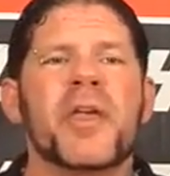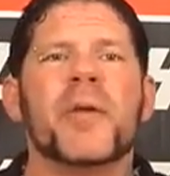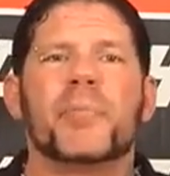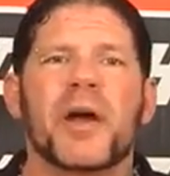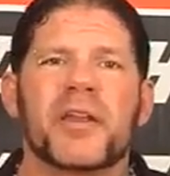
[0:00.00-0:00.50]

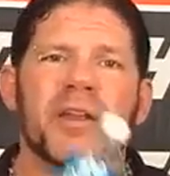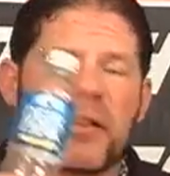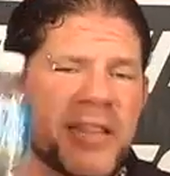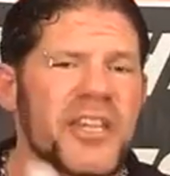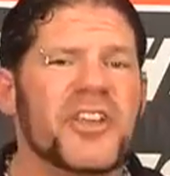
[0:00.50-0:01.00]
But
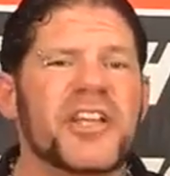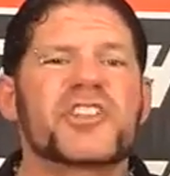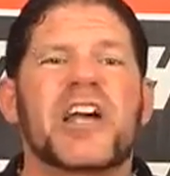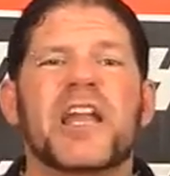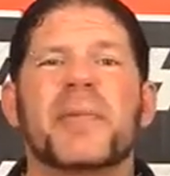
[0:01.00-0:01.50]
then you can
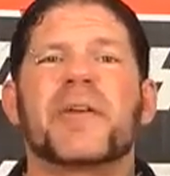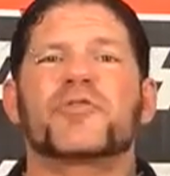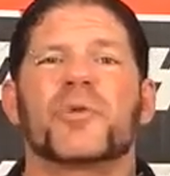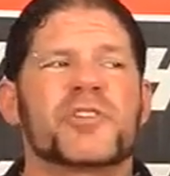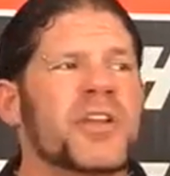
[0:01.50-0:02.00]
sign them
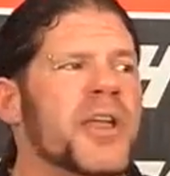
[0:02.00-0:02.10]
afterwards.